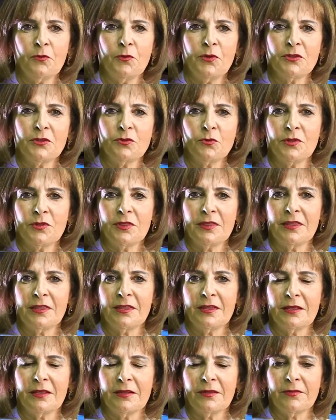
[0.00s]
I went with
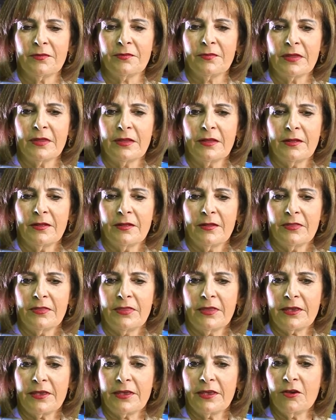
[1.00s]
the